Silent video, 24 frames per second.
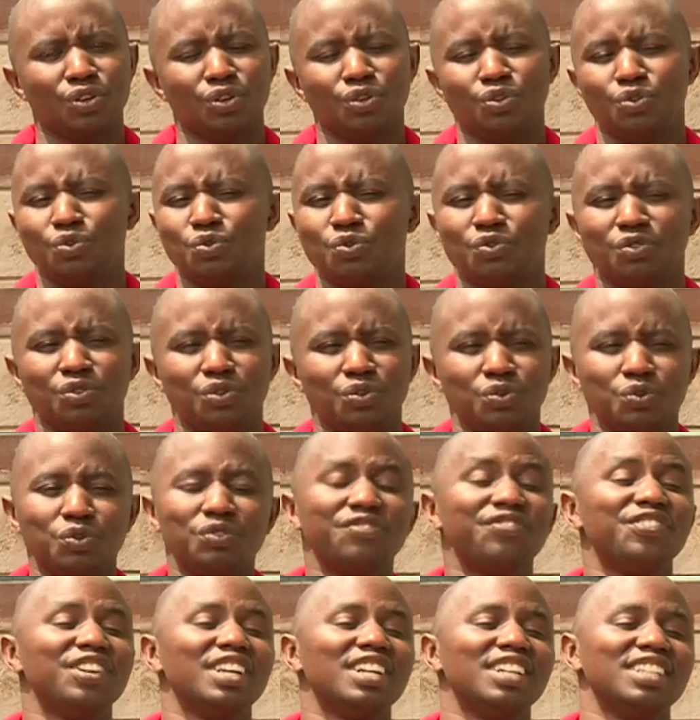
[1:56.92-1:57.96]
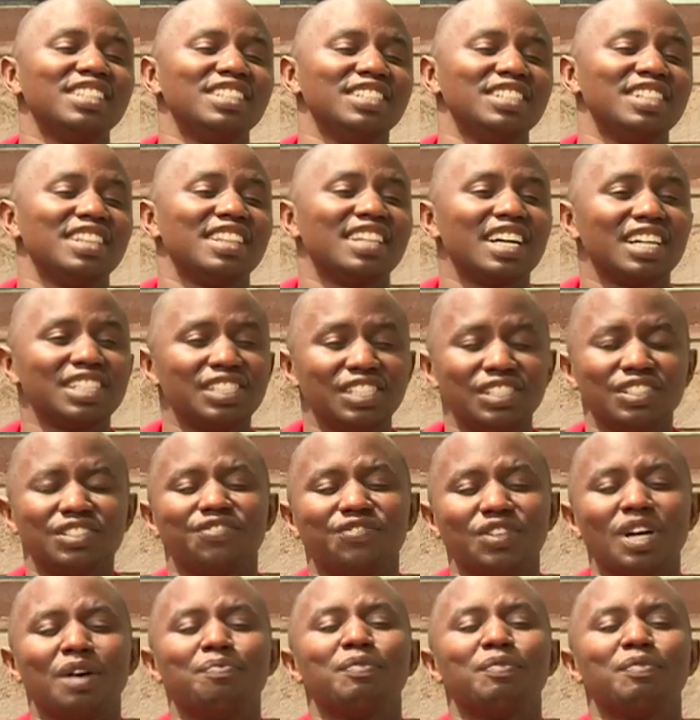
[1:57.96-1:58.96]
you'll fail in that interview. I